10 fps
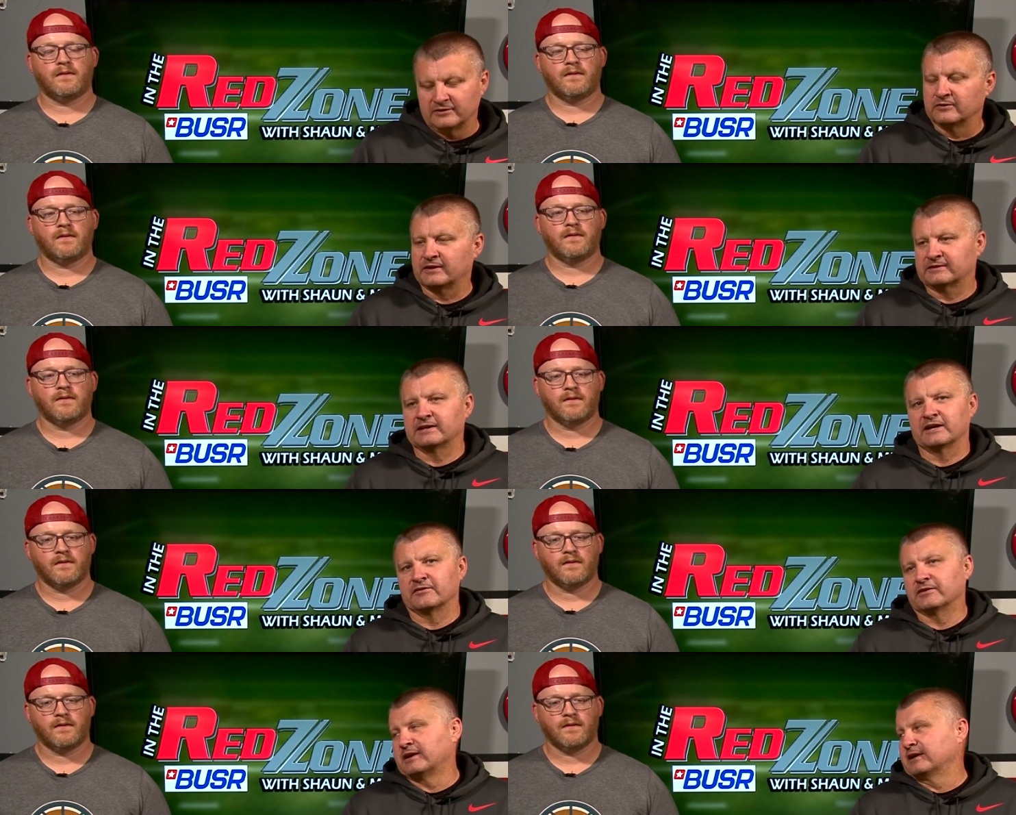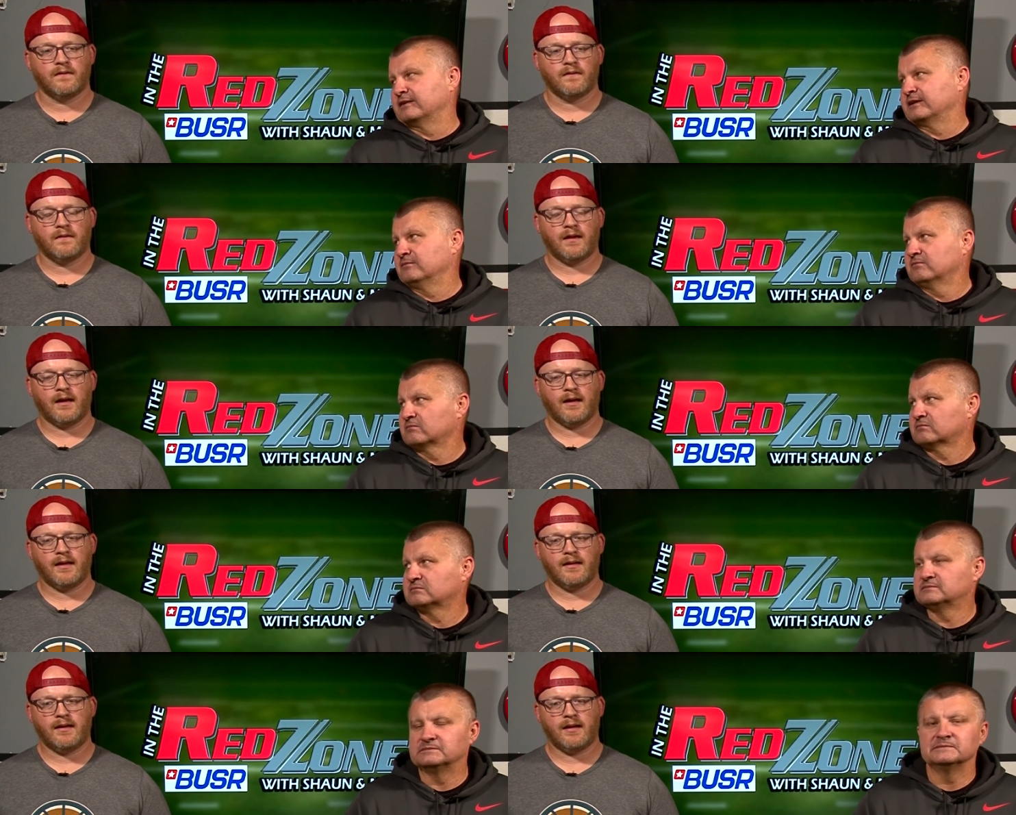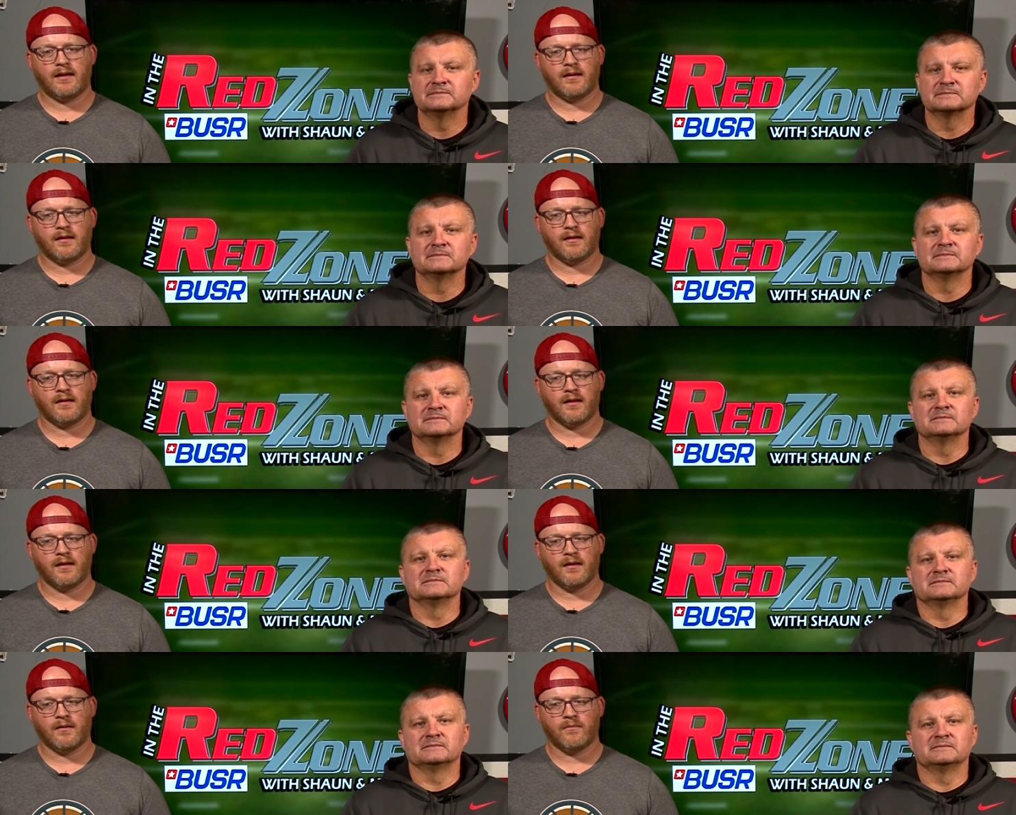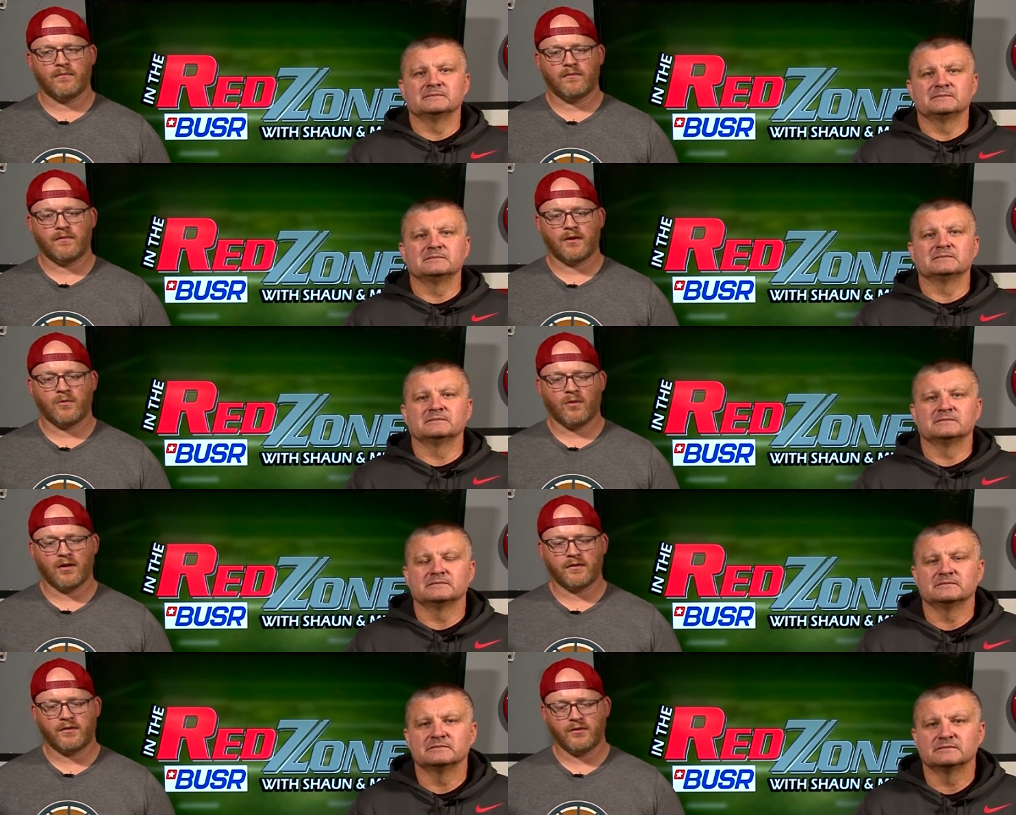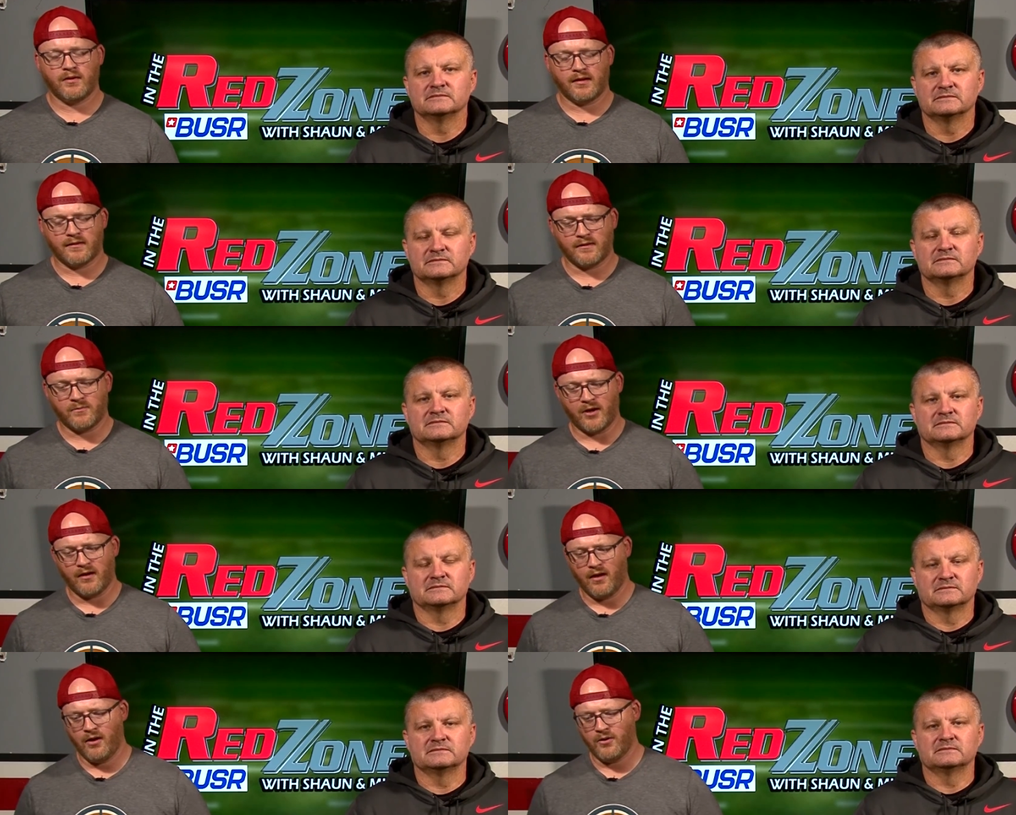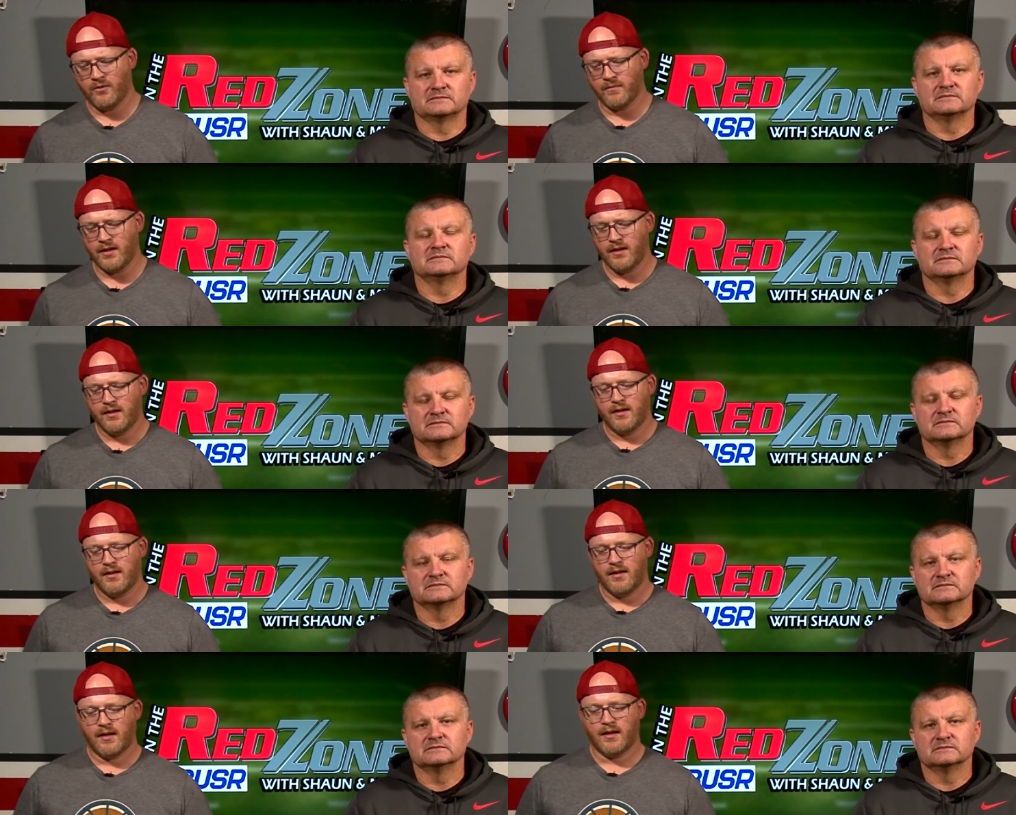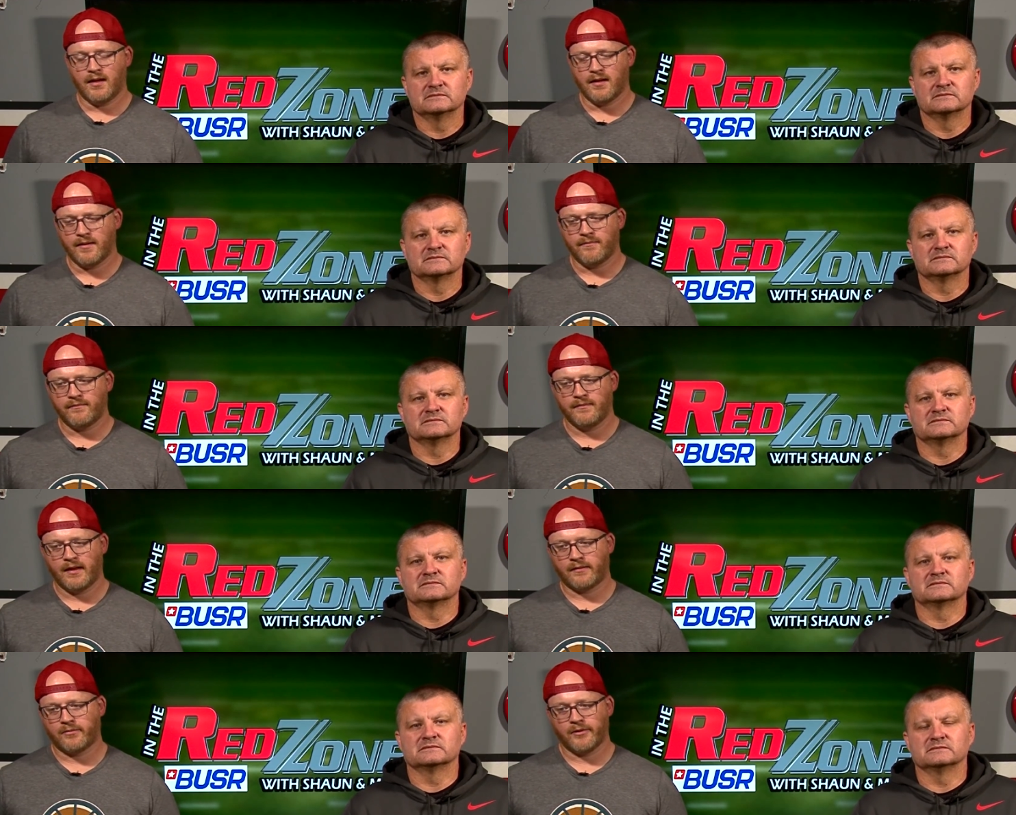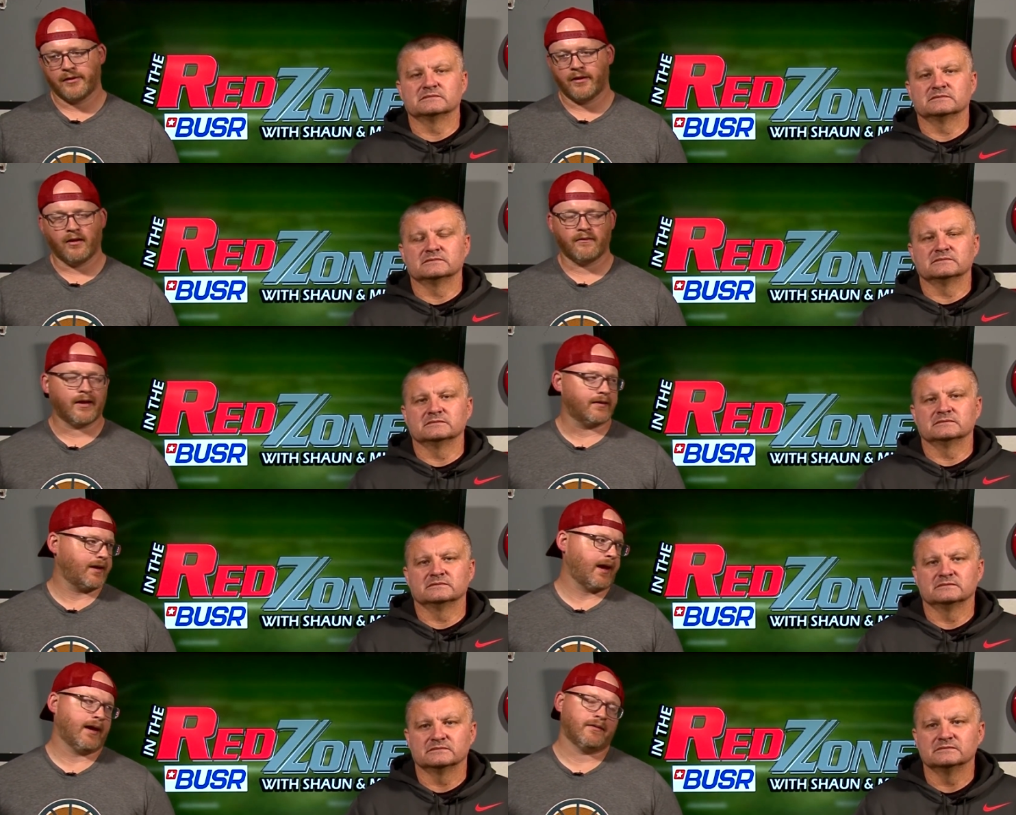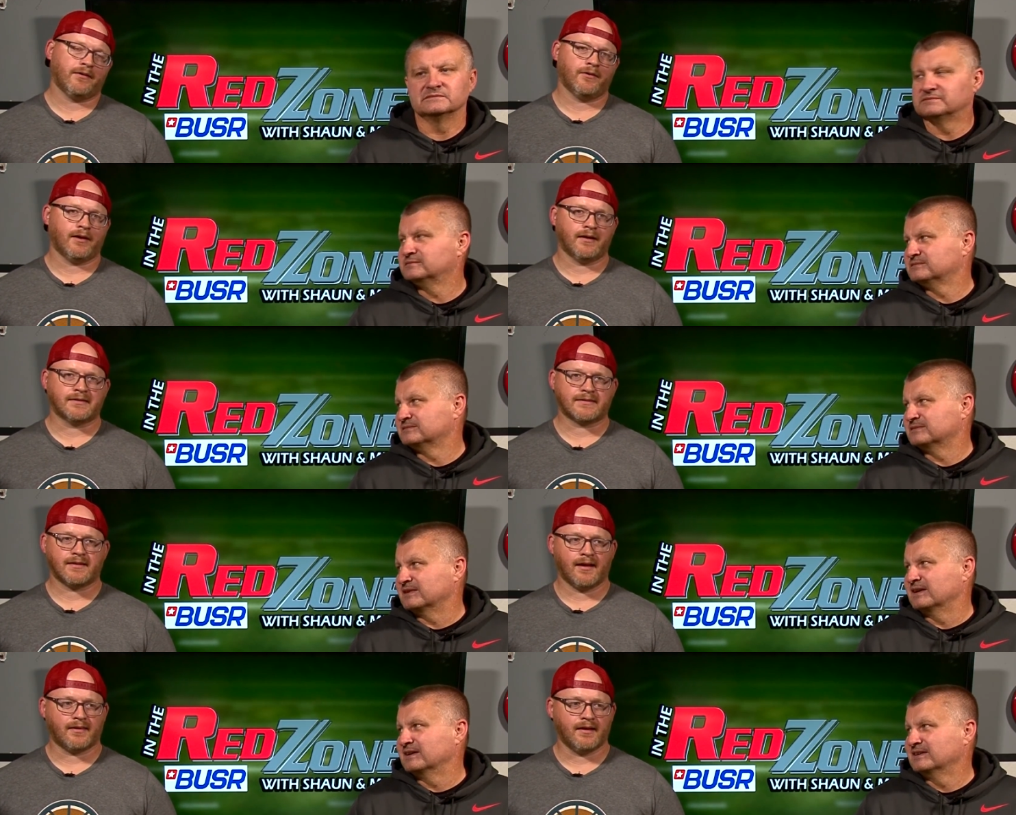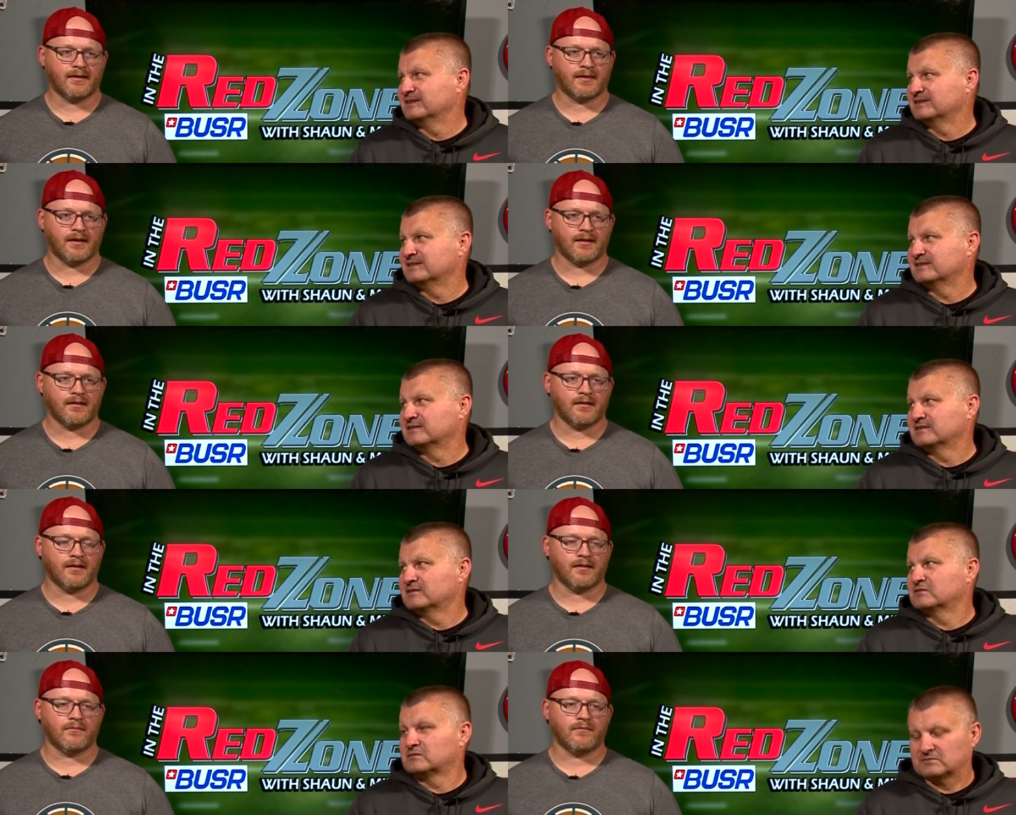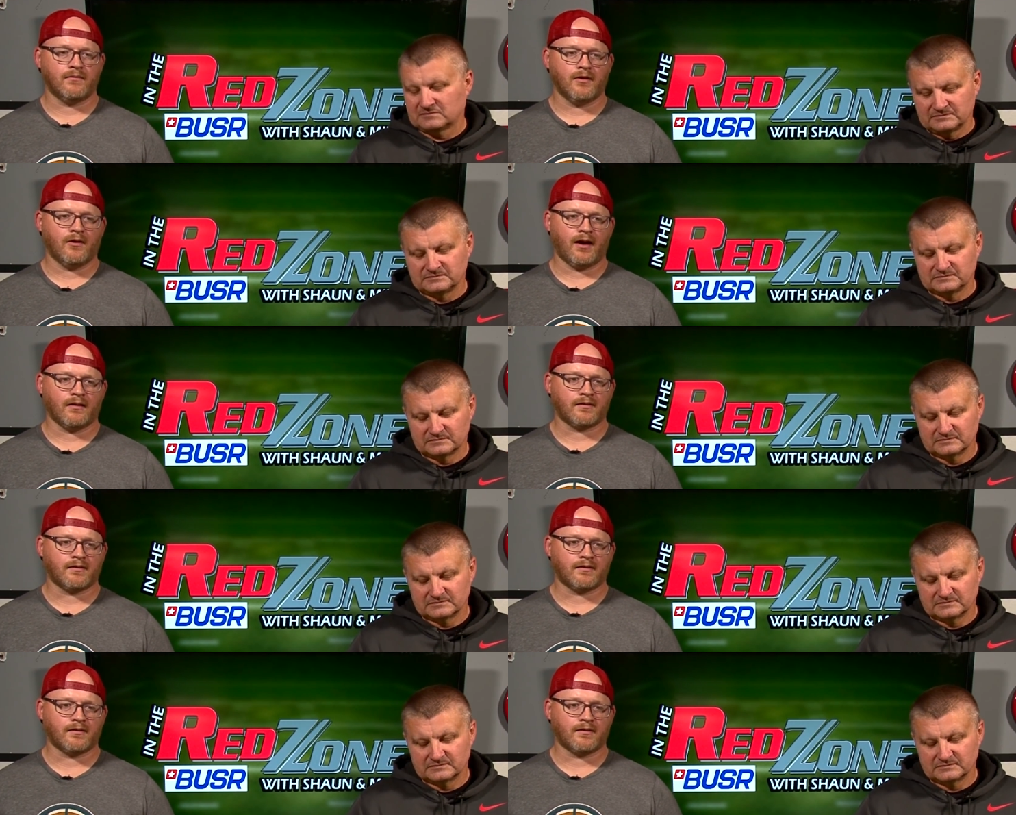Speaker 1: do think they cover the 19.
Speaker 2: Yeah, Indiana, um, they're one and two against the spread at home. Um, that's really all I've got to add to it. I just yeah. I think that um, Ohio